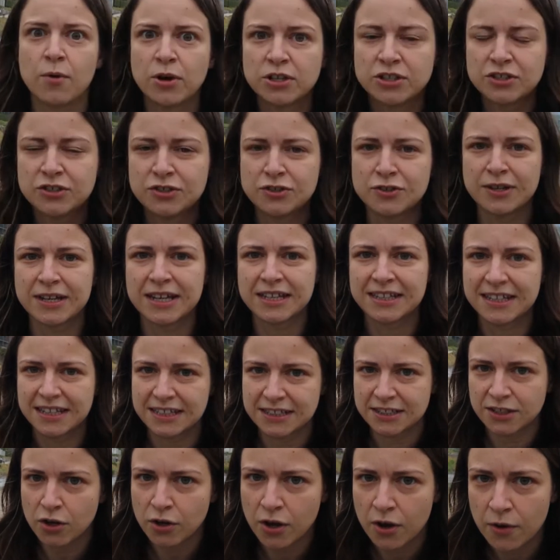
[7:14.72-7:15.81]
I want you to look at the
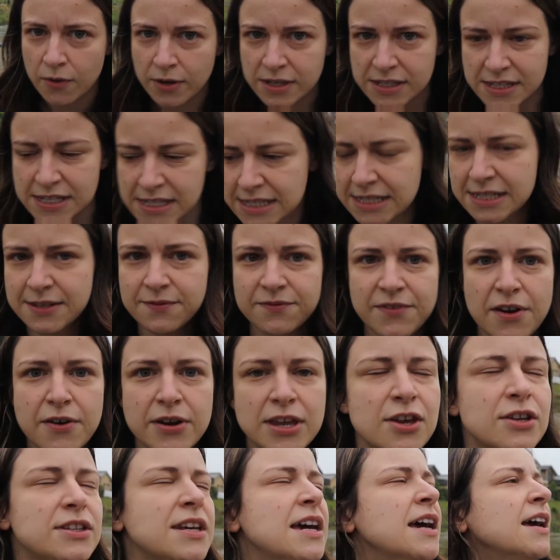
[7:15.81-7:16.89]
doggo because it's very
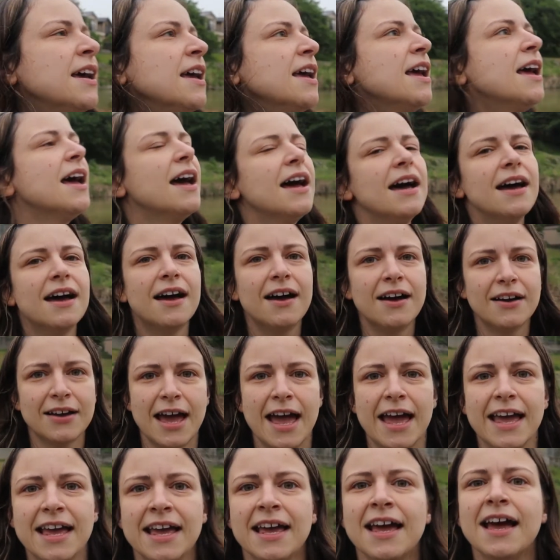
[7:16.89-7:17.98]
cute.
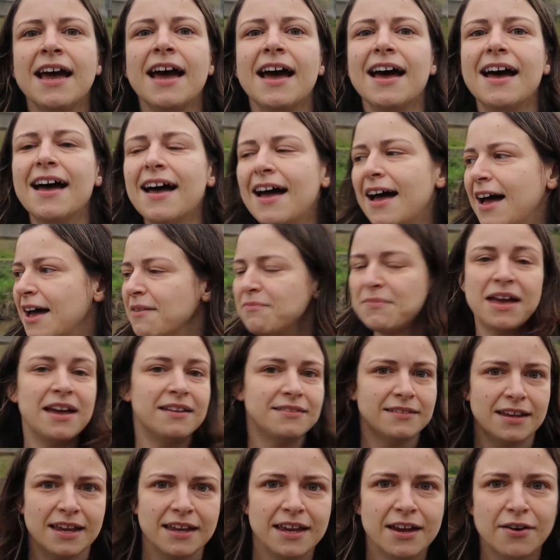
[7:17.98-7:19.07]
Okay,
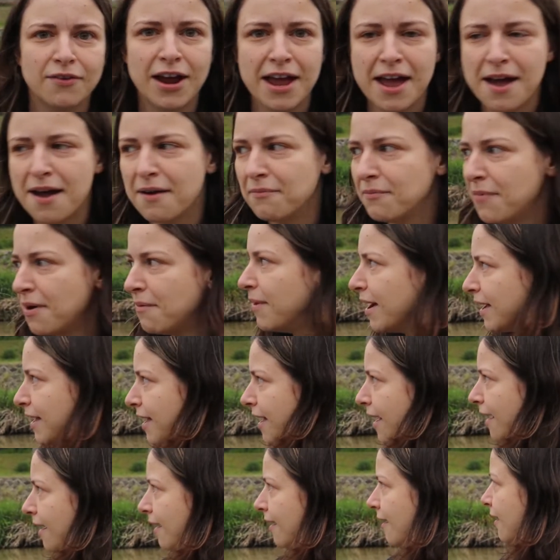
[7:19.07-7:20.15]
and here I am back
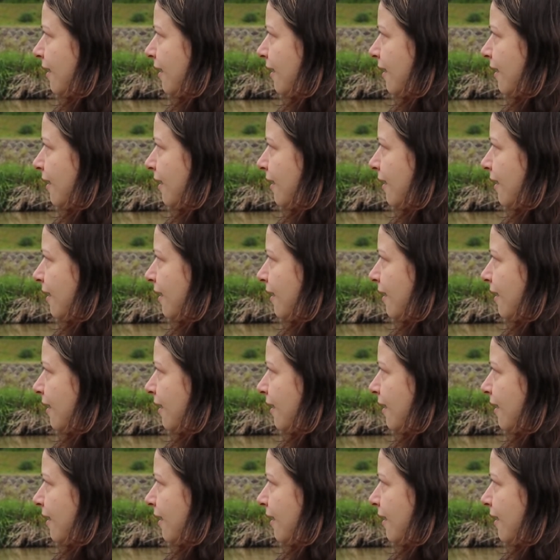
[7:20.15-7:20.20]
here.